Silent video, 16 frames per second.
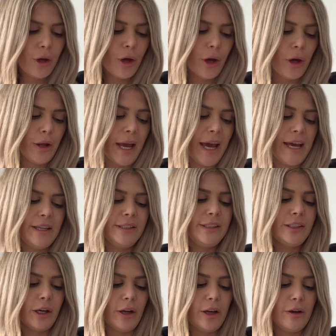Okay,
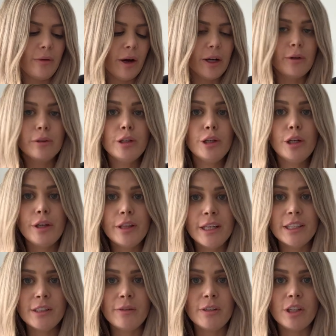so I got two
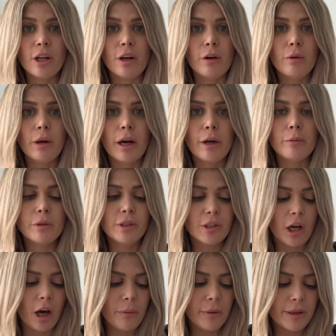things for Joel. I will
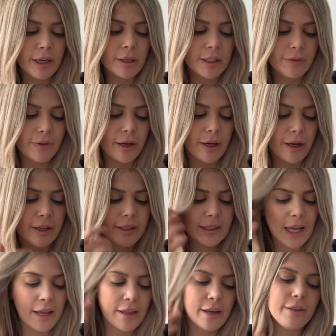start with those first,
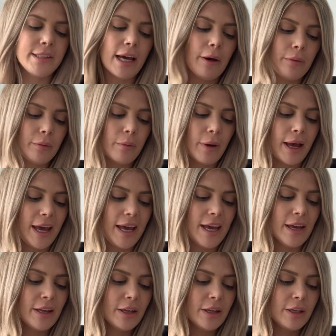get those out of the
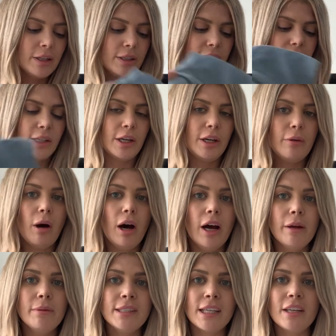way. So
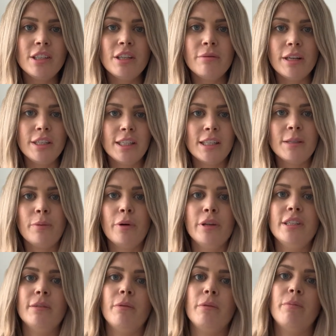I was actually really
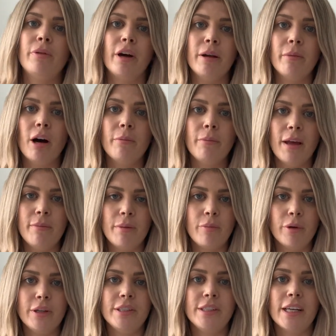disappointed with Primark baby
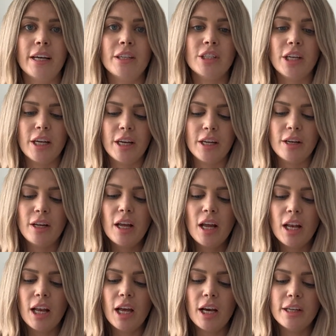boys section
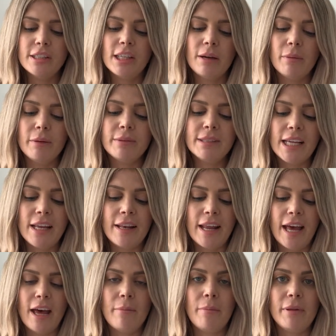last time I was in
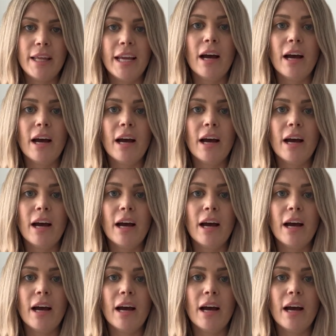there, but they